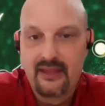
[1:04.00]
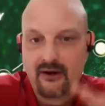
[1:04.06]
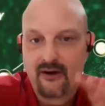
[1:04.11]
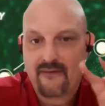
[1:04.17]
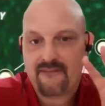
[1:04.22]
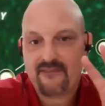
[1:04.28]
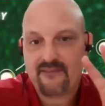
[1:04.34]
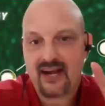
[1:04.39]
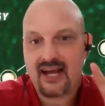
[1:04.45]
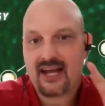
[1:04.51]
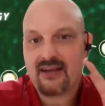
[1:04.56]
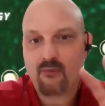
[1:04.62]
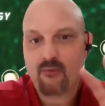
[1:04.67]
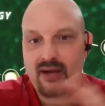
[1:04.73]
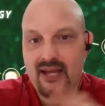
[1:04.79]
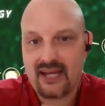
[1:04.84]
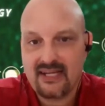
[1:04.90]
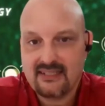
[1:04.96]
There are 5
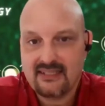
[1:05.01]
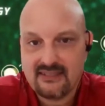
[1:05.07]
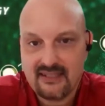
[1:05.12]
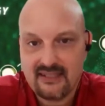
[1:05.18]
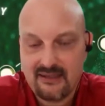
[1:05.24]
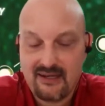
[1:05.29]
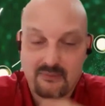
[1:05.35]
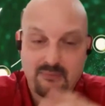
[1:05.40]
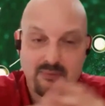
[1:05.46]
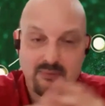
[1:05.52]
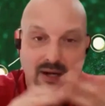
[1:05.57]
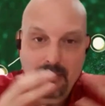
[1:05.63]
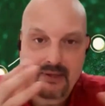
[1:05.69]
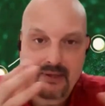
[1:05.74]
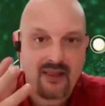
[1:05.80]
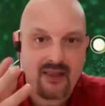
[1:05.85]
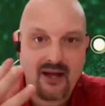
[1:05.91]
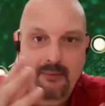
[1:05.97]
ways. There are
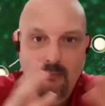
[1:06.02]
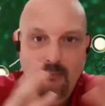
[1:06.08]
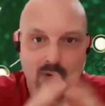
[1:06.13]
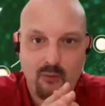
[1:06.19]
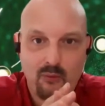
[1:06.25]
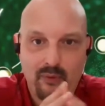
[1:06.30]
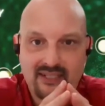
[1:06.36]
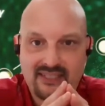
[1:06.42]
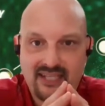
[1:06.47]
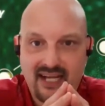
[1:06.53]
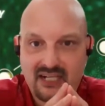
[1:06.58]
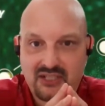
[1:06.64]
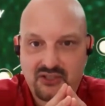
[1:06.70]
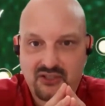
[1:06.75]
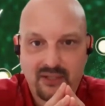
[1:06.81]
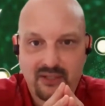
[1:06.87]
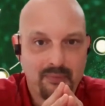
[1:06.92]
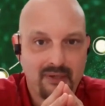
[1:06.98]
probably a lot more ways
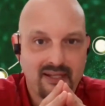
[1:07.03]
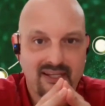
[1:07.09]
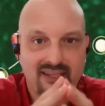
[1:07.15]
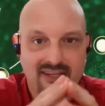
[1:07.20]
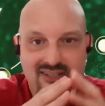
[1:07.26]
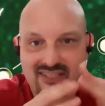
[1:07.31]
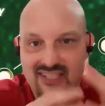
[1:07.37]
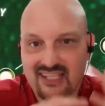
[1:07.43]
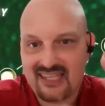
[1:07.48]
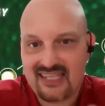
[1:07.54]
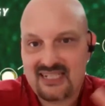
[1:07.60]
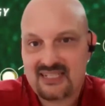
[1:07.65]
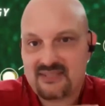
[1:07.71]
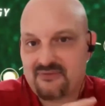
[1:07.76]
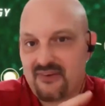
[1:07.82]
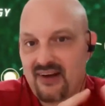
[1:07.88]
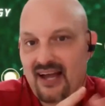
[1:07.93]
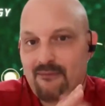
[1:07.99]
actually, but there's at
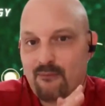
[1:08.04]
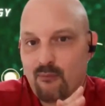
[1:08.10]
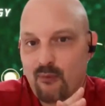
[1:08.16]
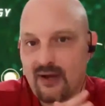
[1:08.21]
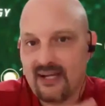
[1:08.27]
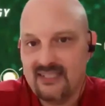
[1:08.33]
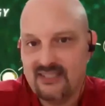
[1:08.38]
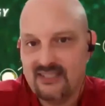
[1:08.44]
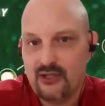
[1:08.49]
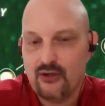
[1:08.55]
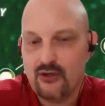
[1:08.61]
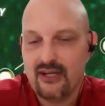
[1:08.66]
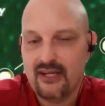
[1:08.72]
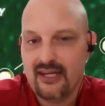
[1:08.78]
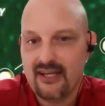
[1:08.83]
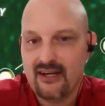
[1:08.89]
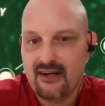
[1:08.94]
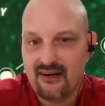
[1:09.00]
least 5 ways that you
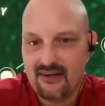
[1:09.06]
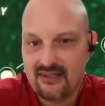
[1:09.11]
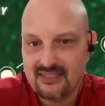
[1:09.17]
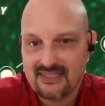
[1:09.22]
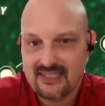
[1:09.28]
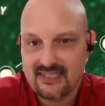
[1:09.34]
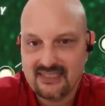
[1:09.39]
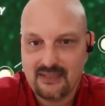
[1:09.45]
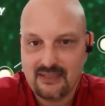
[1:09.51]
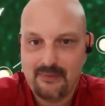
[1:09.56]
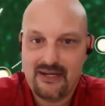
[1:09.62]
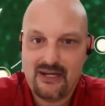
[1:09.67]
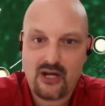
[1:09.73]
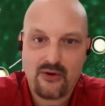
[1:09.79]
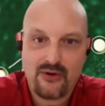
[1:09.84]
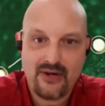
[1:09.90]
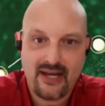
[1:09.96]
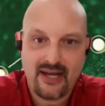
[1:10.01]
can get our system at
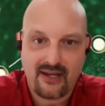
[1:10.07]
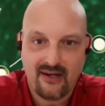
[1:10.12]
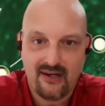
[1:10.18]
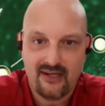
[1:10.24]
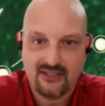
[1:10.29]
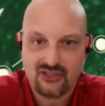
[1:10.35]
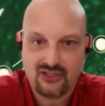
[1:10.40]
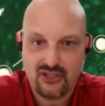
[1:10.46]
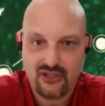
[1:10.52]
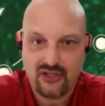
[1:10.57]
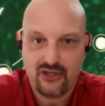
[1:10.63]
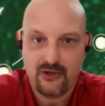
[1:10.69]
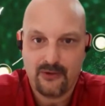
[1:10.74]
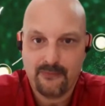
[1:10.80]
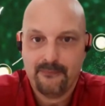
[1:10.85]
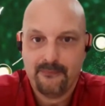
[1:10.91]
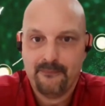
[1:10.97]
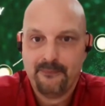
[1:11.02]
no net cost to
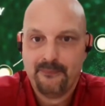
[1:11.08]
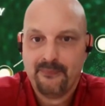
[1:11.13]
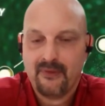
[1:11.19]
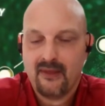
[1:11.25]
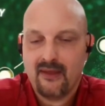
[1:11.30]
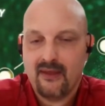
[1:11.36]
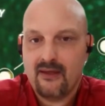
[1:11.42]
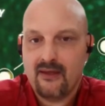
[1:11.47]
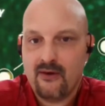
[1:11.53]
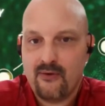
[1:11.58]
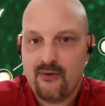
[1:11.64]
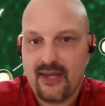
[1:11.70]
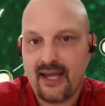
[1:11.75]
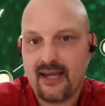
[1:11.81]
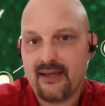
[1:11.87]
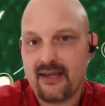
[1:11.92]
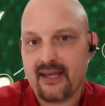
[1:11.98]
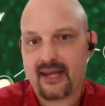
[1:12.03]
you.
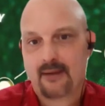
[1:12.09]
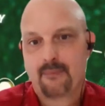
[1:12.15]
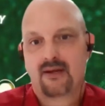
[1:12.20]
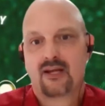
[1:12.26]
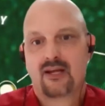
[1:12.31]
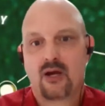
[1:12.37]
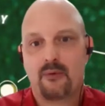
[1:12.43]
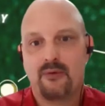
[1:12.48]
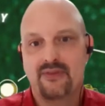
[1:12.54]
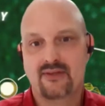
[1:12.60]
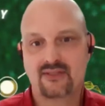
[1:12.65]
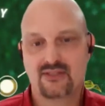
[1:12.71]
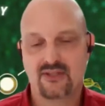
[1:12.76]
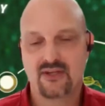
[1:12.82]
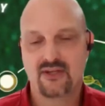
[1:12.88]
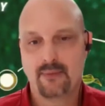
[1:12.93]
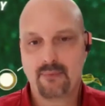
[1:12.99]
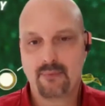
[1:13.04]
Okay, and I'm going to go with you.
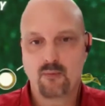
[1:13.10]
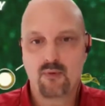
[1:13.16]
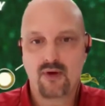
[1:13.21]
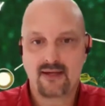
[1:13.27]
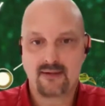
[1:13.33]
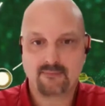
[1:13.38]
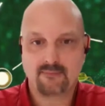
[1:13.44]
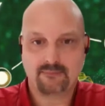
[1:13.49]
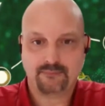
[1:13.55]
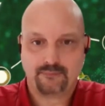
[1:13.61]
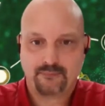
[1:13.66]
So number 1,